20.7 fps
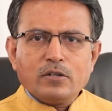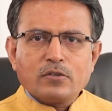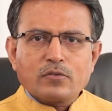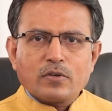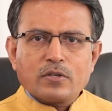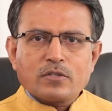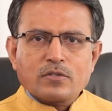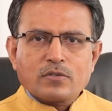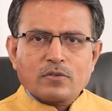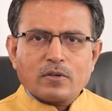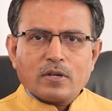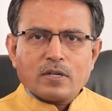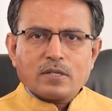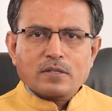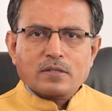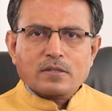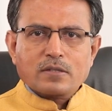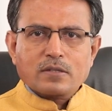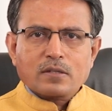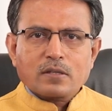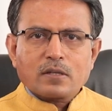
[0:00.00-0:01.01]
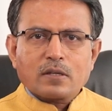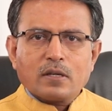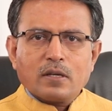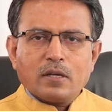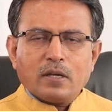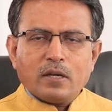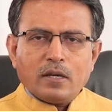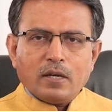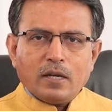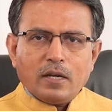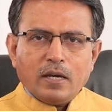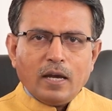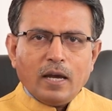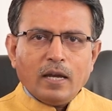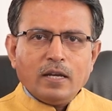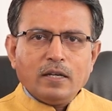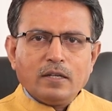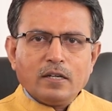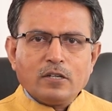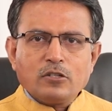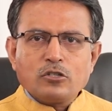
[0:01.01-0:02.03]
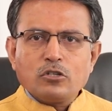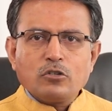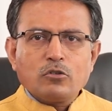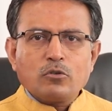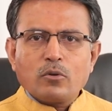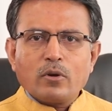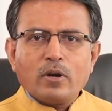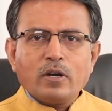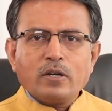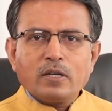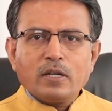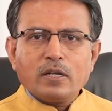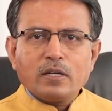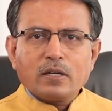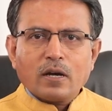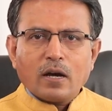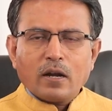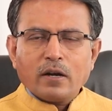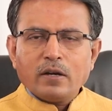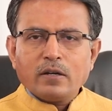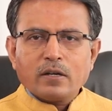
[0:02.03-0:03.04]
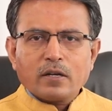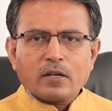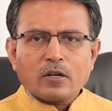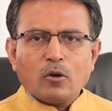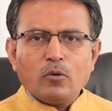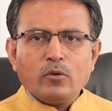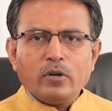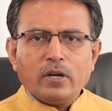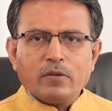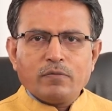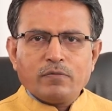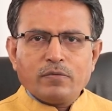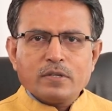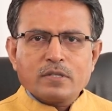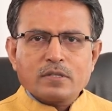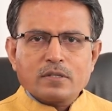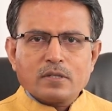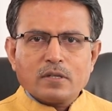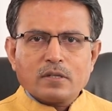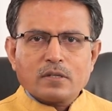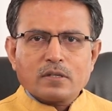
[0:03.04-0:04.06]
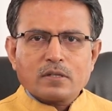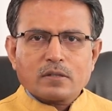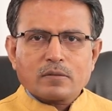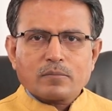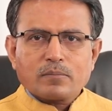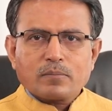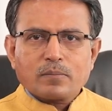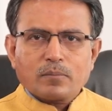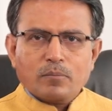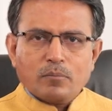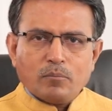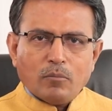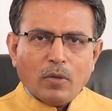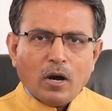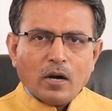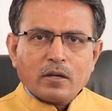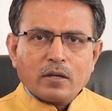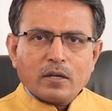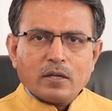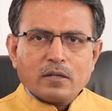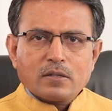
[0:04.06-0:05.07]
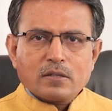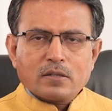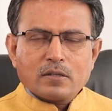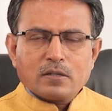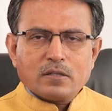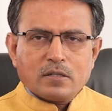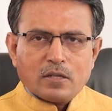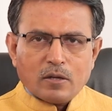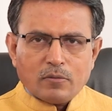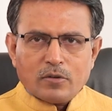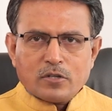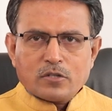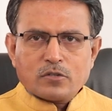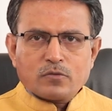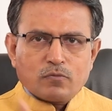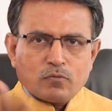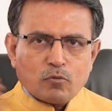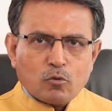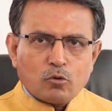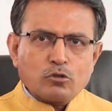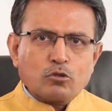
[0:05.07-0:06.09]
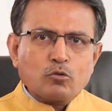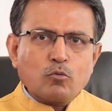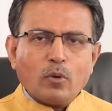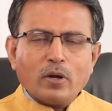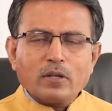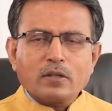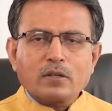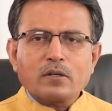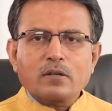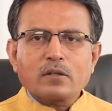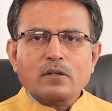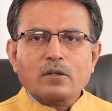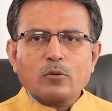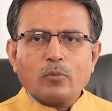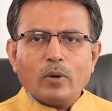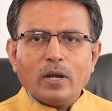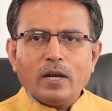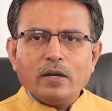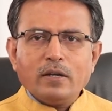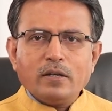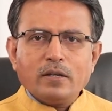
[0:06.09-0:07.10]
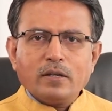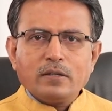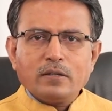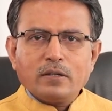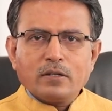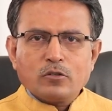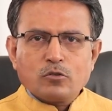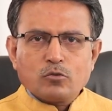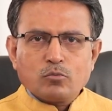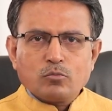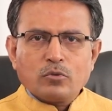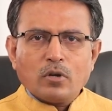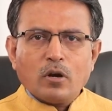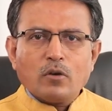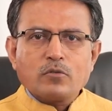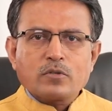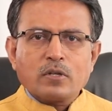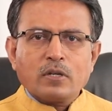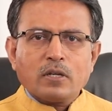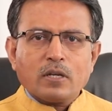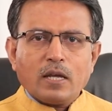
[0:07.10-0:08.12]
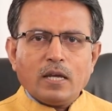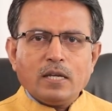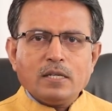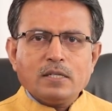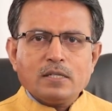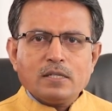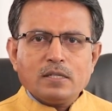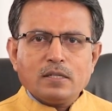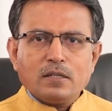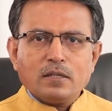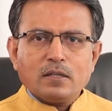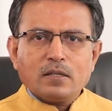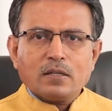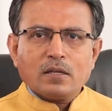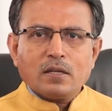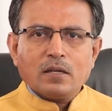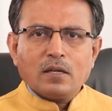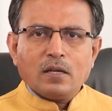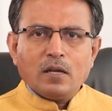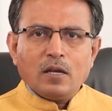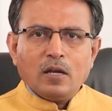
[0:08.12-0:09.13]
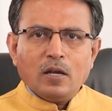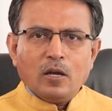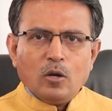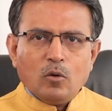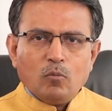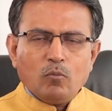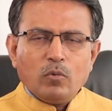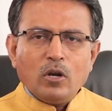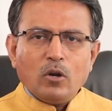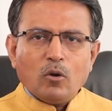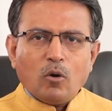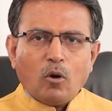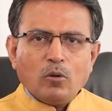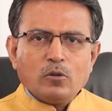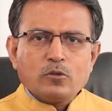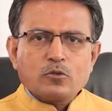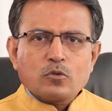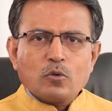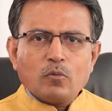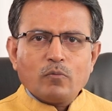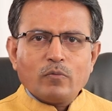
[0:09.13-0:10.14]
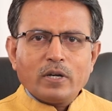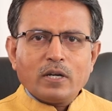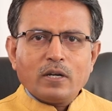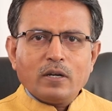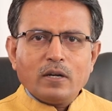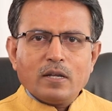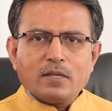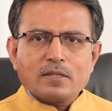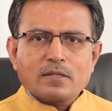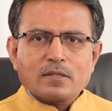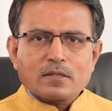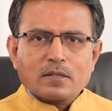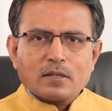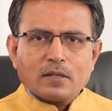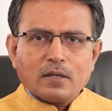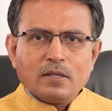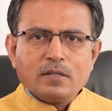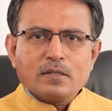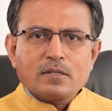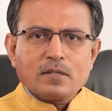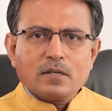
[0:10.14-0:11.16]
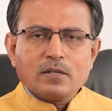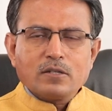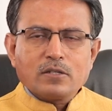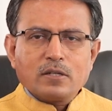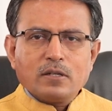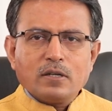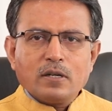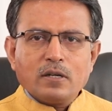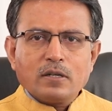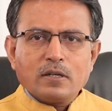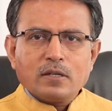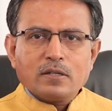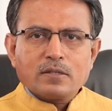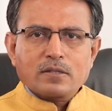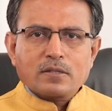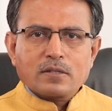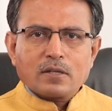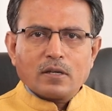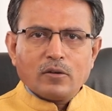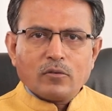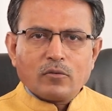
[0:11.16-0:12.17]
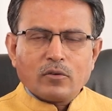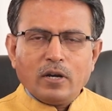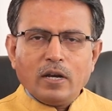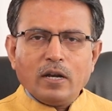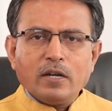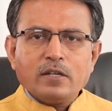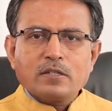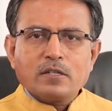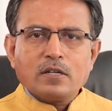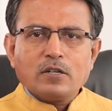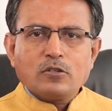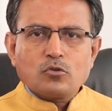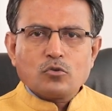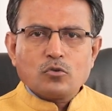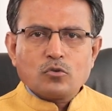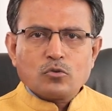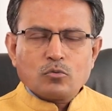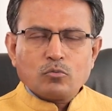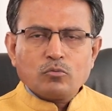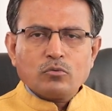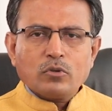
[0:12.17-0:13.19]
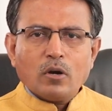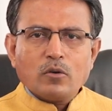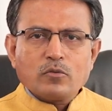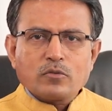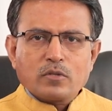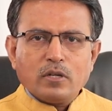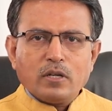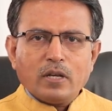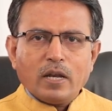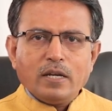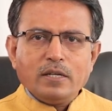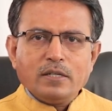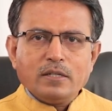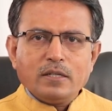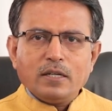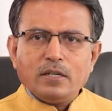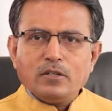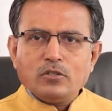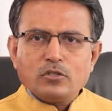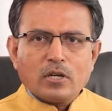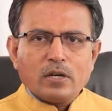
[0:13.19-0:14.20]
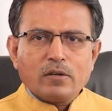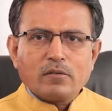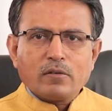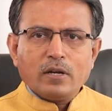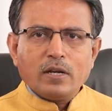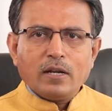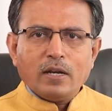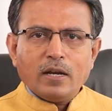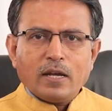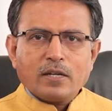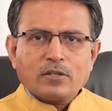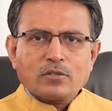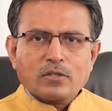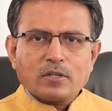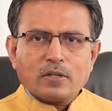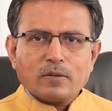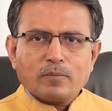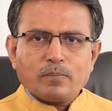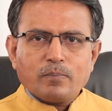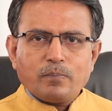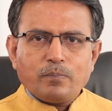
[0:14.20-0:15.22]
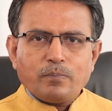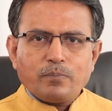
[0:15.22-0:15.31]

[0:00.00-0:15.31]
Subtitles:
interest rates, and deteriorating current account deficit. Market towards fourth quarter calendar year 2018 will also witness uncertainties related to 2019 general election.